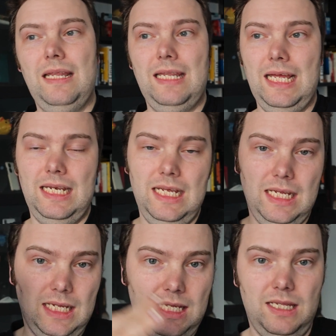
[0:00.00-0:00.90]
and then
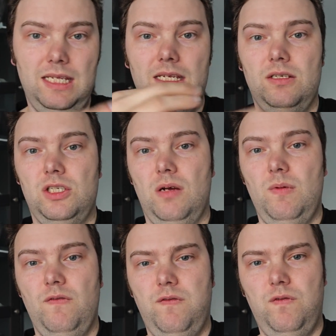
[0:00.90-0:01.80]
the
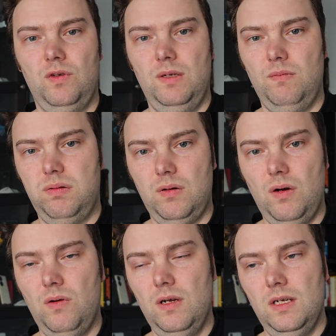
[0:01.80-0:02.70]
Xiaomi 14
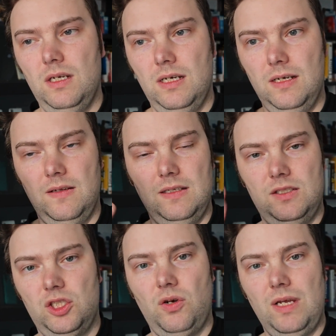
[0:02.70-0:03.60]
Pro
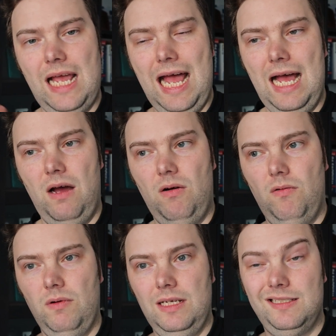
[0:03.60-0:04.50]
that's showing
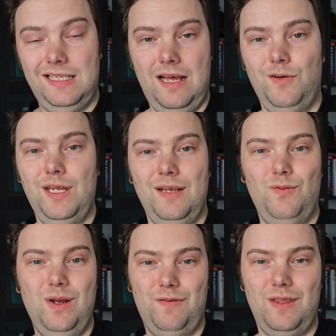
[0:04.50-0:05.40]
how it's
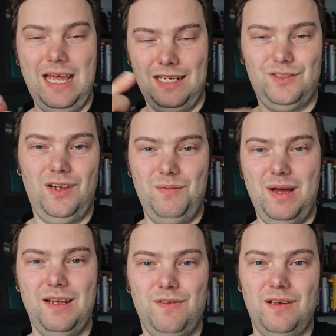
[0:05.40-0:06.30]
sounding with the external
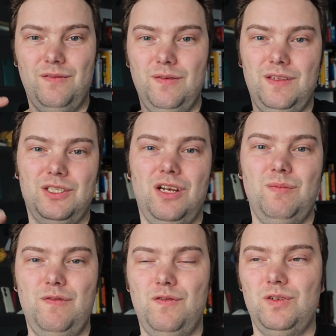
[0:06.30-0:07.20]
mic with the
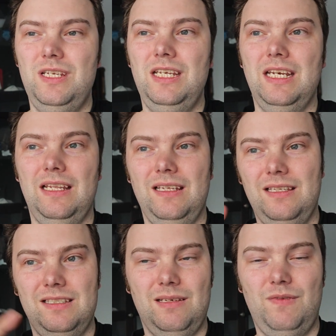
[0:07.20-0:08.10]
Xiaomi 14, and that
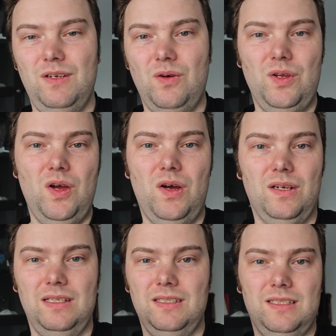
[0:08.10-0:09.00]
there's something going
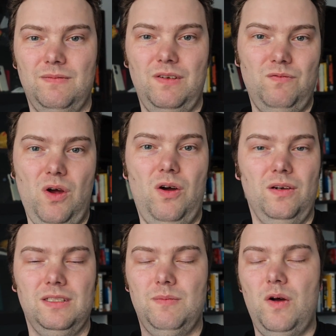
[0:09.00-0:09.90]
on. There's something
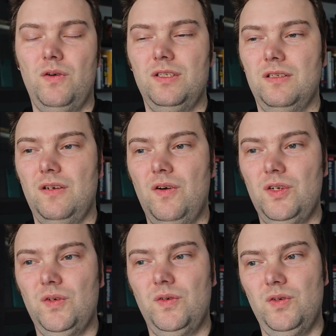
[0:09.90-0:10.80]
wrong, some
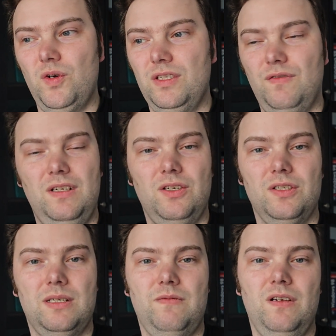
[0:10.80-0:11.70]
audio noise filter
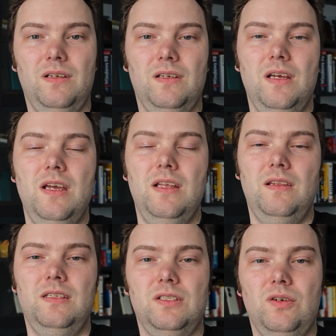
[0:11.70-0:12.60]
or something like
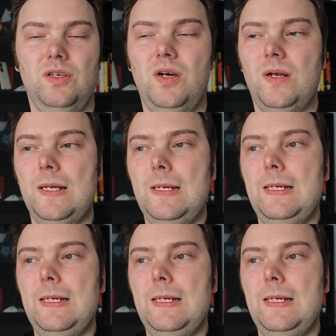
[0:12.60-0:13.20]
this going on.